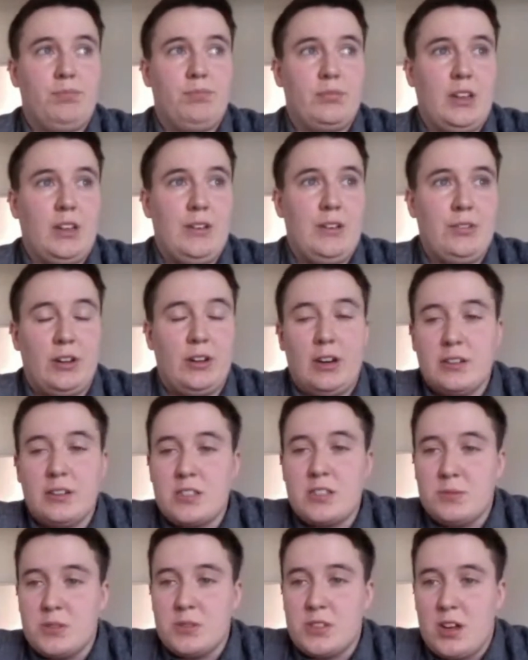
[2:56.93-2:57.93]
even
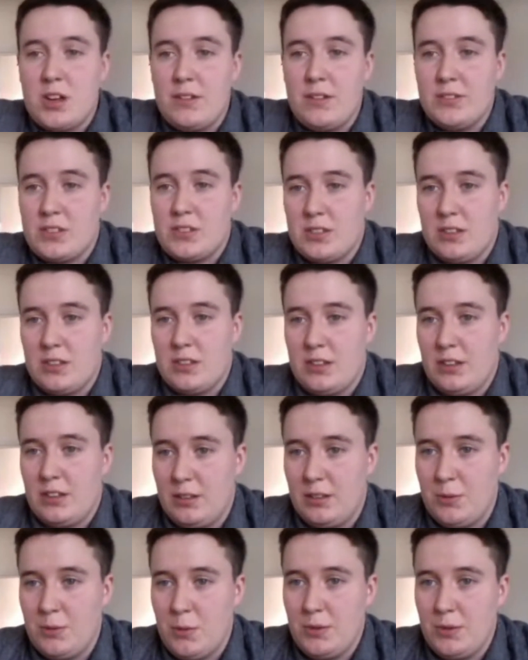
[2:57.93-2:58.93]
customer service, I think
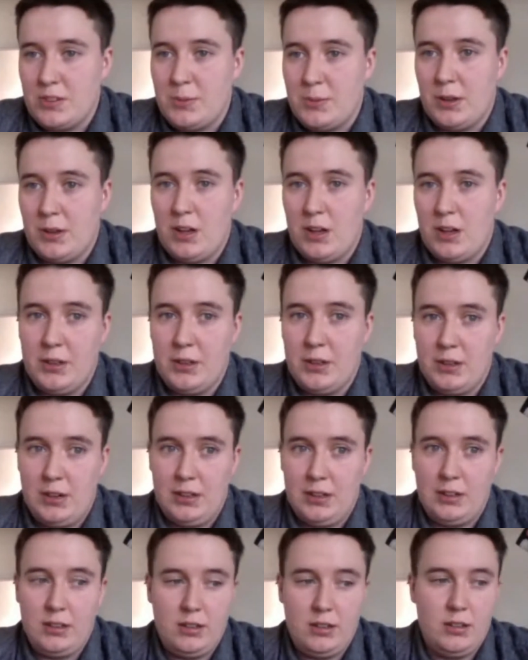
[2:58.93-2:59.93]
at the moment it's becoming
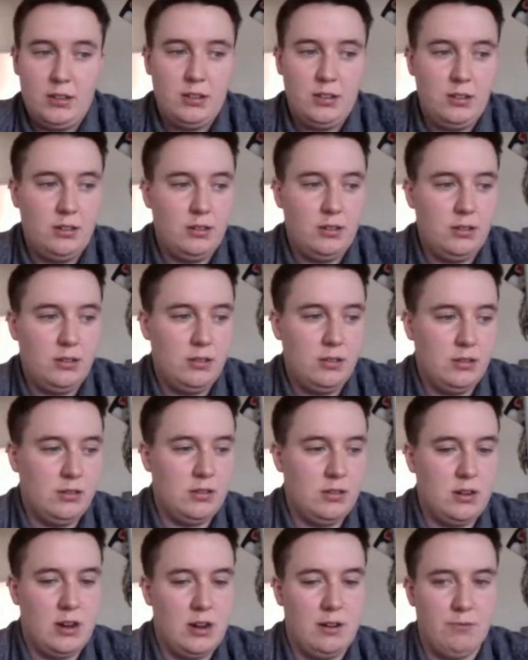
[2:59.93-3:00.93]
like
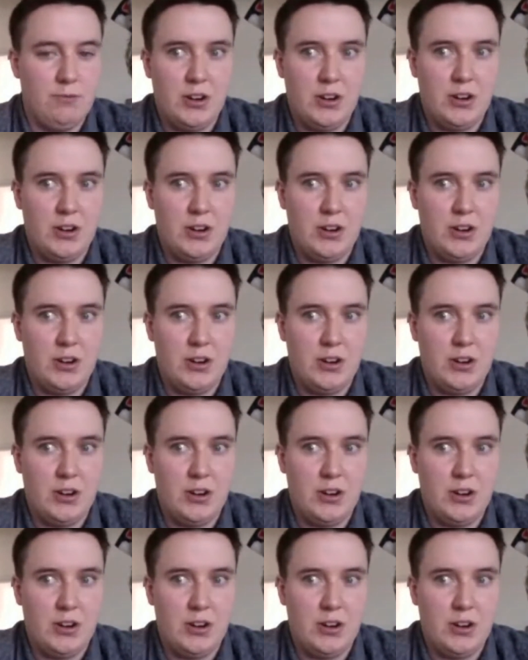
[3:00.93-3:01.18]
really